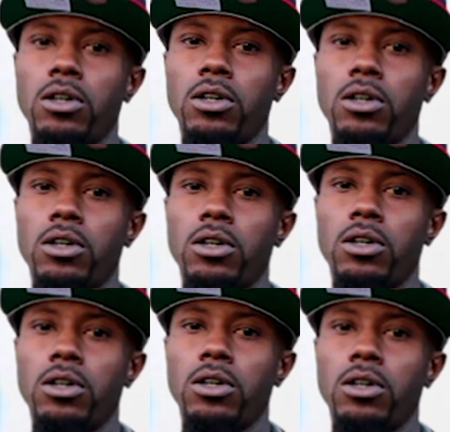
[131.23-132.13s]

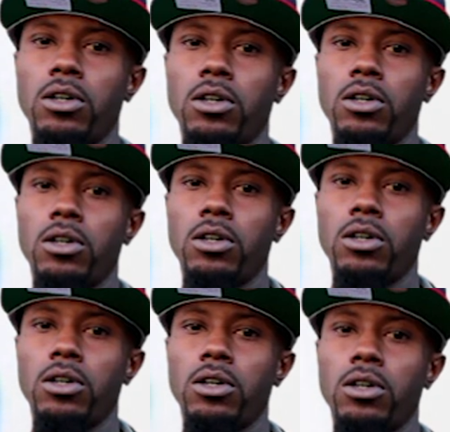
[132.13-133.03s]

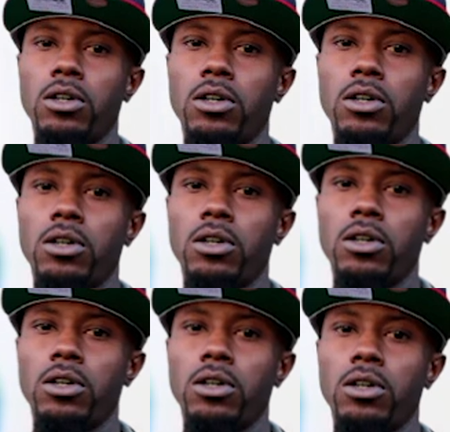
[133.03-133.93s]

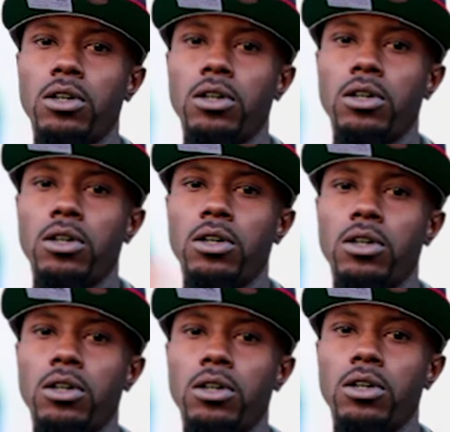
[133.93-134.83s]

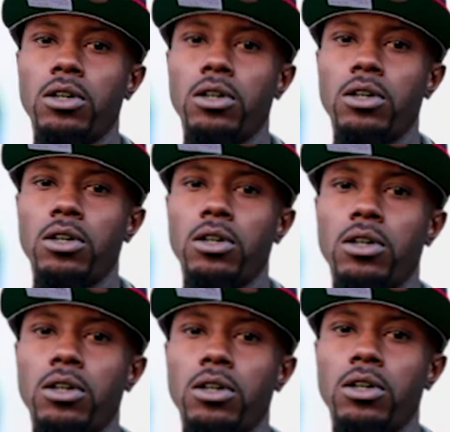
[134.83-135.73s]

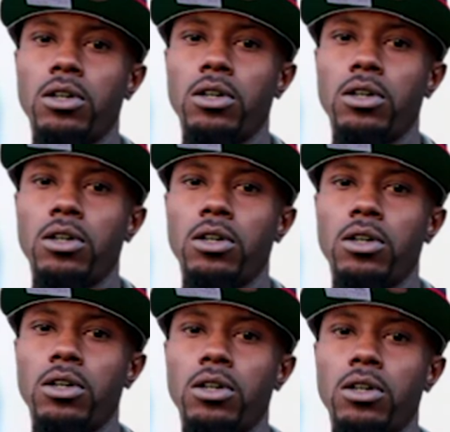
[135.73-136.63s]

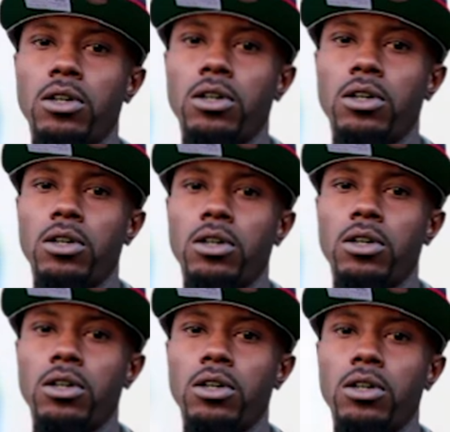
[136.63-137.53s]

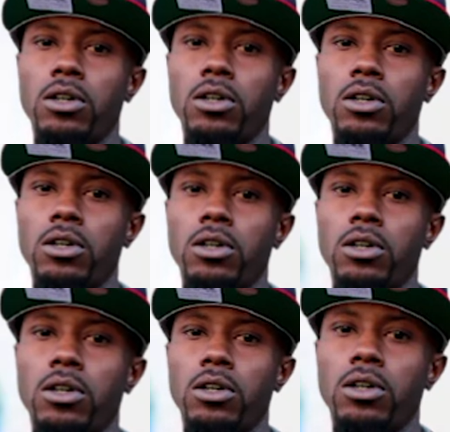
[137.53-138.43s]

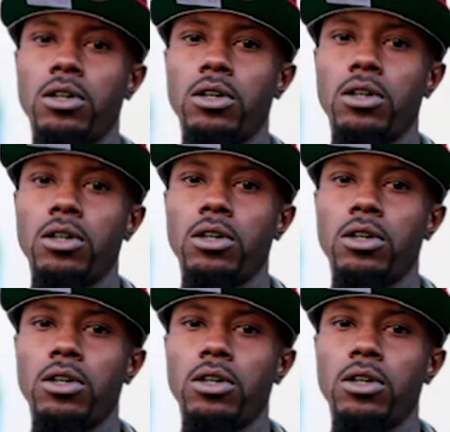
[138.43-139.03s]
(silent)